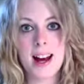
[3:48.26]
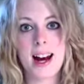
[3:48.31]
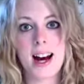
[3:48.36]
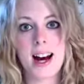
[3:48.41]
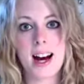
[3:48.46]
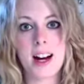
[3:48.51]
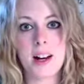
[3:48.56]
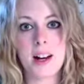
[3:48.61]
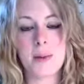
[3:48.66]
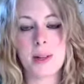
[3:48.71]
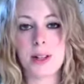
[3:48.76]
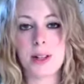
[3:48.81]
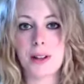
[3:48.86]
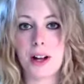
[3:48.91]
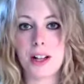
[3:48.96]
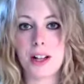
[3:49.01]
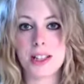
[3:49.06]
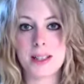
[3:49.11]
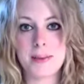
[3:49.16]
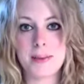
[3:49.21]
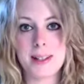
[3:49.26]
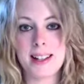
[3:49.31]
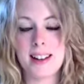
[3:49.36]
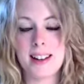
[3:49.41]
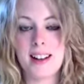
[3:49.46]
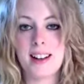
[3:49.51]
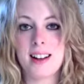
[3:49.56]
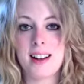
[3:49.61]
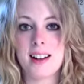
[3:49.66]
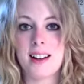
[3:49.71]
Um, it'll also be
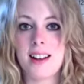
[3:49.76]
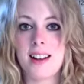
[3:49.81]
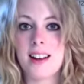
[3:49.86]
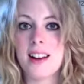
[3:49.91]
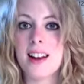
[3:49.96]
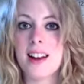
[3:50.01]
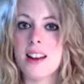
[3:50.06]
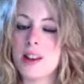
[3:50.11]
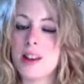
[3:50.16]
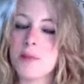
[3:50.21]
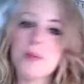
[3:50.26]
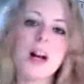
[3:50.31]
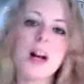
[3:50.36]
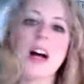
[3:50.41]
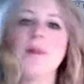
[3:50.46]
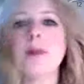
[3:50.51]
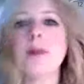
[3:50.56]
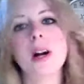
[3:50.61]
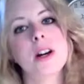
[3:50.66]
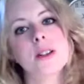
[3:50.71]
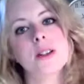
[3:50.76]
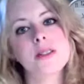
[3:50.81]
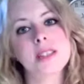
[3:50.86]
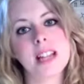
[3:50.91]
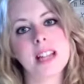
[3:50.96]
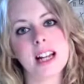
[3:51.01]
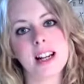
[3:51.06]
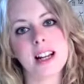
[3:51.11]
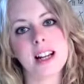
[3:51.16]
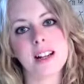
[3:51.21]
on the blog post
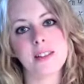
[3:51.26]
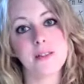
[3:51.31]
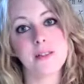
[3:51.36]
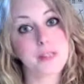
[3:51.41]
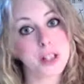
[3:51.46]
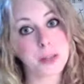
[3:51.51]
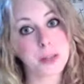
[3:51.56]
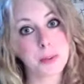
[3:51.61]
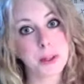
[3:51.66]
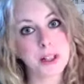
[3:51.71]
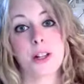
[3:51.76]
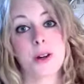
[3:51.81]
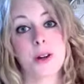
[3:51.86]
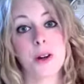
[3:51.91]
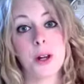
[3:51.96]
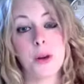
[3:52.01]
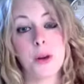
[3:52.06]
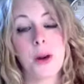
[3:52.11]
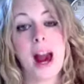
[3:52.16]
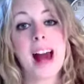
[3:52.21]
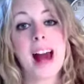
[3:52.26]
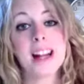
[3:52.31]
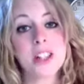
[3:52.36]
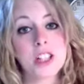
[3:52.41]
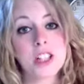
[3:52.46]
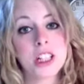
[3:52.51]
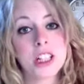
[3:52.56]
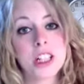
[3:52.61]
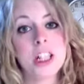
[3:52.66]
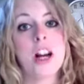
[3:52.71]
and Facebook. You
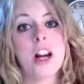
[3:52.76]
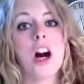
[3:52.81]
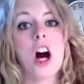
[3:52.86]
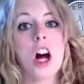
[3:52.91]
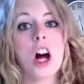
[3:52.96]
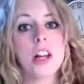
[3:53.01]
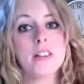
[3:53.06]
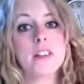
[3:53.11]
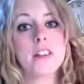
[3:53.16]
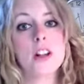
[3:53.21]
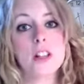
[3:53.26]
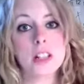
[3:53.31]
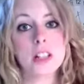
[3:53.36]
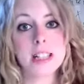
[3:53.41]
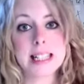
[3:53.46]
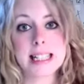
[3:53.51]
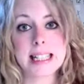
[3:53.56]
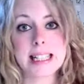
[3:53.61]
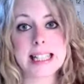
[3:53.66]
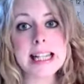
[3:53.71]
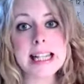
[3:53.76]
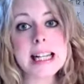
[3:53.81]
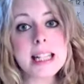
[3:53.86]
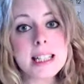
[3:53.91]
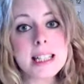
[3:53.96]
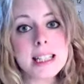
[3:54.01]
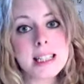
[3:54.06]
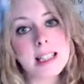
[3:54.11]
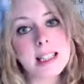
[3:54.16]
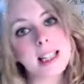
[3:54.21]
enter all of your
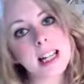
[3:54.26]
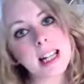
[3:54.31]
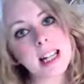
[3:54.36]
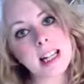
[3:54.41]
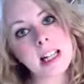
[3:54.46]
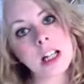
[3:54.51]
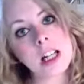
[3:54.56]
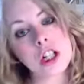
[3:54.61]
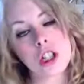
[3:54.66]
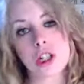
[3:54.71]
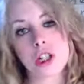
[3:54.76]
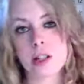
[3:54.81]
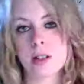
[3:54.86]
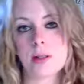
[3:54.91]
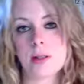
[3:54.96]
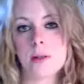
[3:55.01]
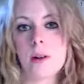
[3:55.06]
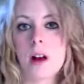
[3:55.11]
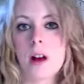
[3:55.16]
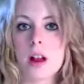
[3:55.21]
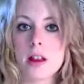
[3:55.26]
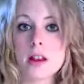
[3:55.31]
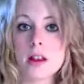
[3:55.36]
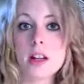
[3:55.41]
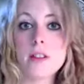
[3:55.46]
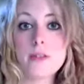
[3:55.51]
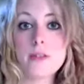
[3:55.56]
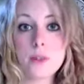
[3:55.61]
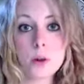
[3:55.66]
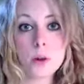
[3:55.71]
deets into
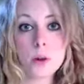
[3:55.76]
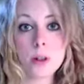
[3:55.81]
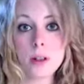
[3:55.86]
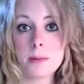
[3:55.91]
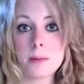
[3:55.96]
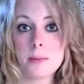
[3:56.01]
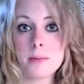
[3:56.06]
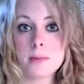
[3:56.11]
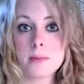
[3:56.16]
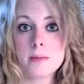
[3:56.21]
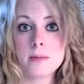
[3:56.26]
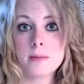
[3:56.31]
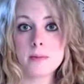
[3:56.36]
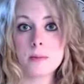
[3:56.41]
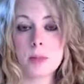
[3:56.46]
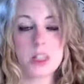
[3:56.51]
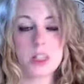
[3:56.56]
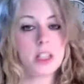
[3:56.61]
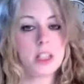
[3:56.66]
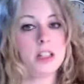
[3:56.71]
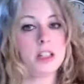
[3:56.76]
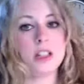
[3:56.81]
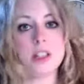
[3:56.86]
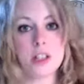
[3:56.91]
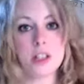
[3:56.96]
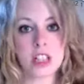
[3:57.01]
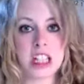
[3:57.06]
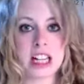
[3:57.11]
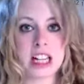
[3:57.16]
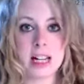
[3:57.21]
the form, which is just
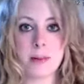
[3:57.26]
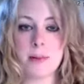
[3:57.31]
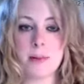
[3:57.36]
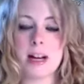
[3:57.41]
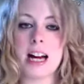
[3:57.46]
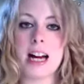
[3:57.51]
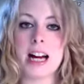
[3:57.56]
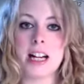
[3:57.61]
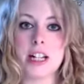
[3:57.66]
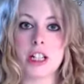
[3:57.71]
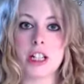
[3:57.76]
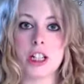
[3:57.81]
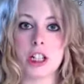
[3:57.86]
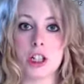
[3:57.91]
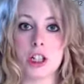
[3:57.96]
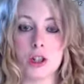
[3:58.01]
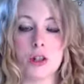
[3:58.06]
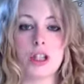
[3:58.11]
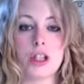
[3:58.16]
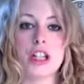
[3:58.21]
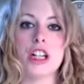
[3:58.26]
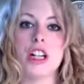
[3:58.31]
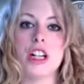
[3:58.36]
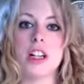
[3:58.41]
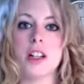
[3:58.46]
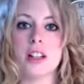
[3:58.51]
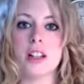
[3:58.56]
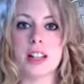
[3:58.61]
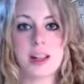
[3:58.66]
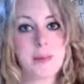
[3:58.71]
your name and your
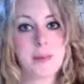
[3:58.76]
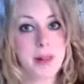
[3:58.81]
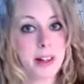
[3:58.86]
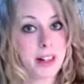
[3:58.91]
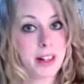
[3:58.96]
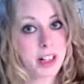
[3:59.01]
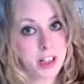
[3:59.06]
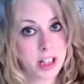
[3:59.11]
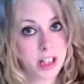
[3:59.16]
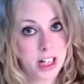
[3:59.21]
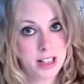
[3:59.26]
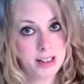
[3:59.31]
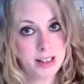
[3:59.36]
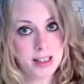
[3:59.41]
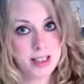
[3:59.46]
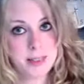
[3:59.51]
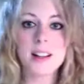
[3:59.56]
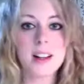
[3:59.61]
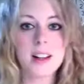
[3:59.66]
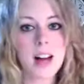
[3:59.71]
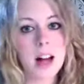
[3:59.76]
email address.